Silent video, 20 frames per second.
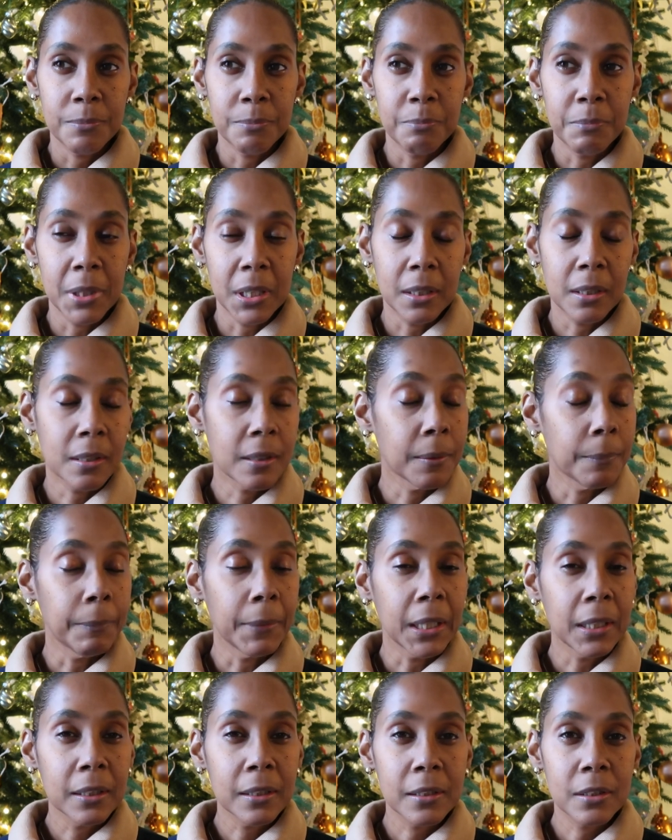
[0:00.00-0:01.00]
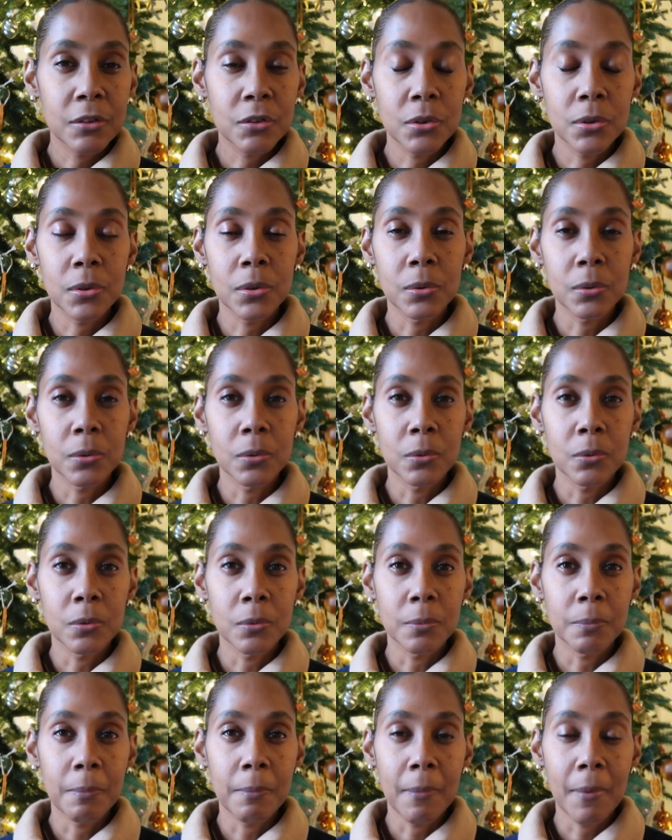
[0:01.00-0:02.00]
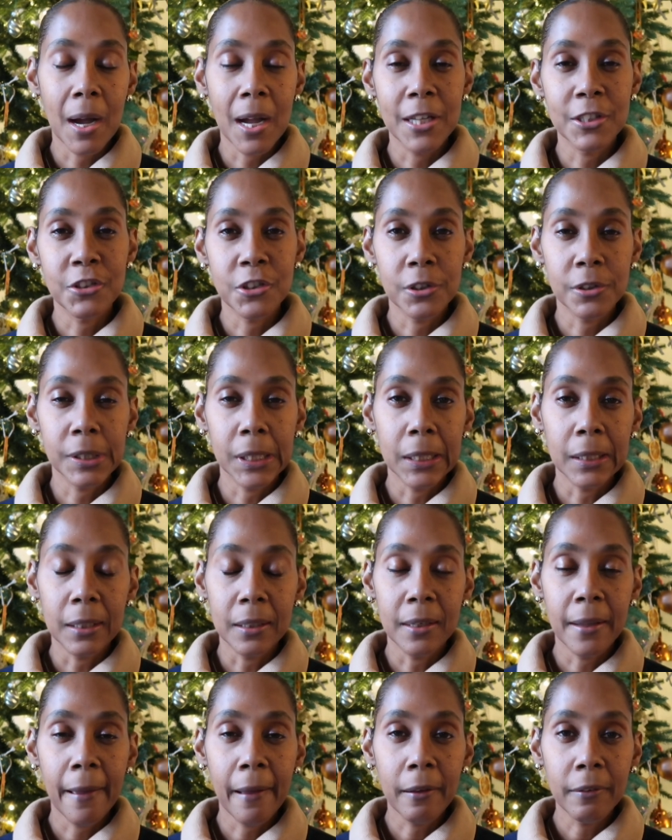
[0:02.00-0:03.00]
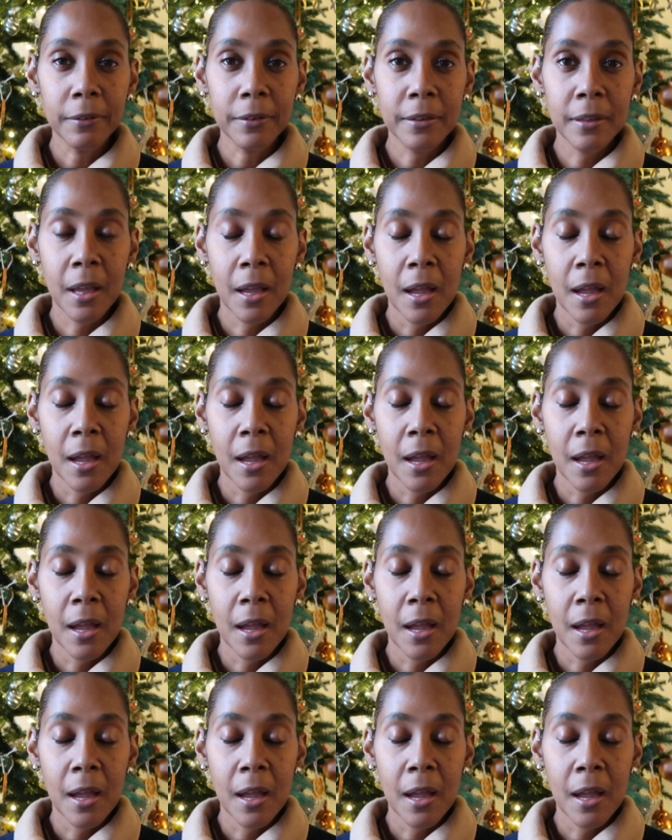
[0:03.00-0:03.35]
me committed to my journey in health